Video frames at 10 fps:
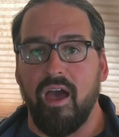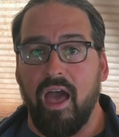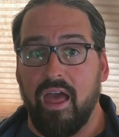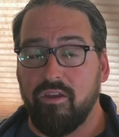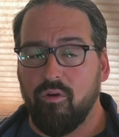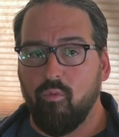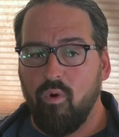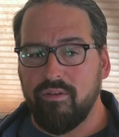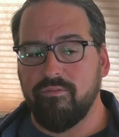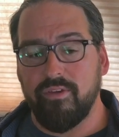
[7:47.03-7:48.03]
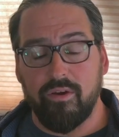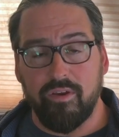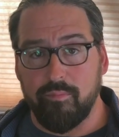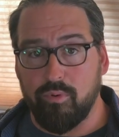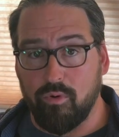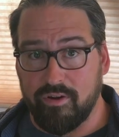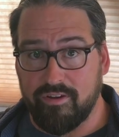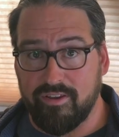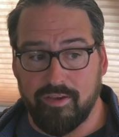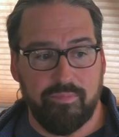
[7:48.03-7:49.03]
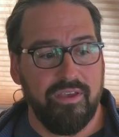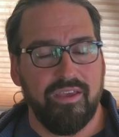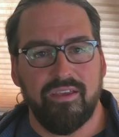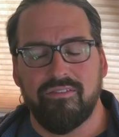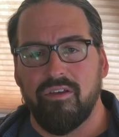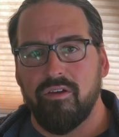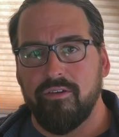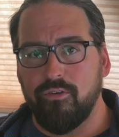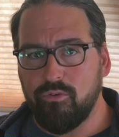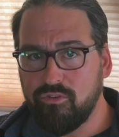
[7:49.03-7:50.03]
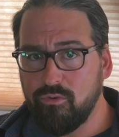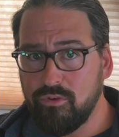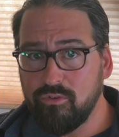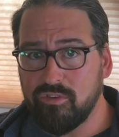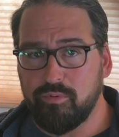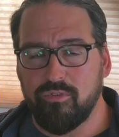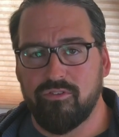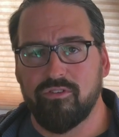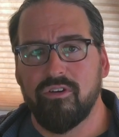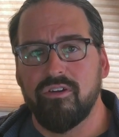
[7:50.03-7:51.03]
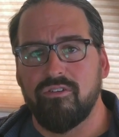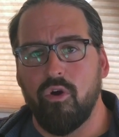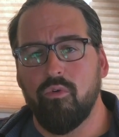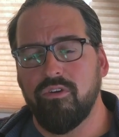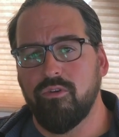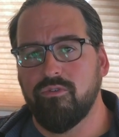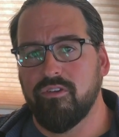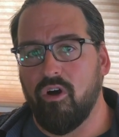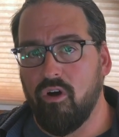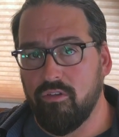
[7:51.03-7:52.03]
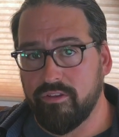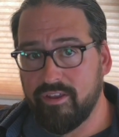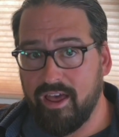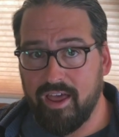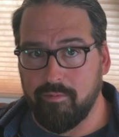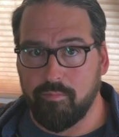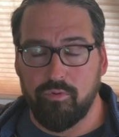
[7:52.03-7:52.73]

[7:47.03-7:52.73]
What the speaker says: And one very important tip is if you do use a booster, don't use it all the time.